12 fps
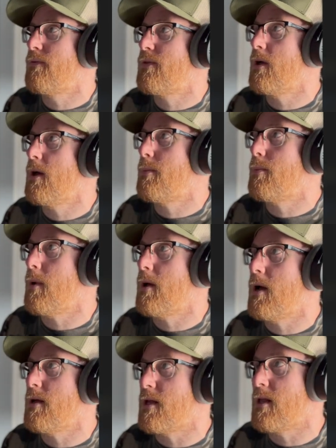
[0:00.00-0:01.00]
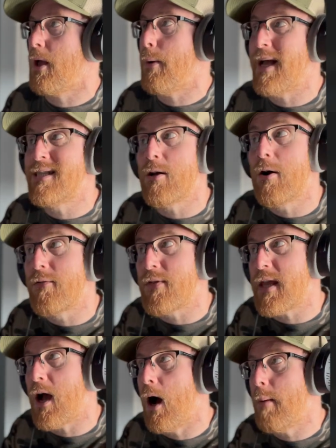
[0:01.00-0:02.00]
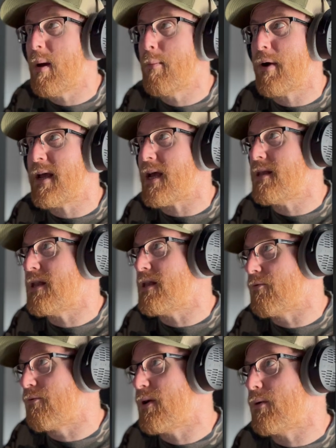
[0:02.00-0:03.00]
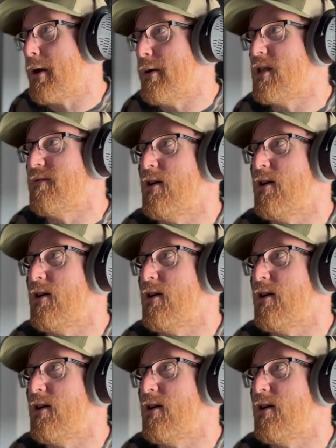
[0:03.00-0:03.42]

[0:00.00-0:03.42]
the low end of the arm end break and then the real low end of our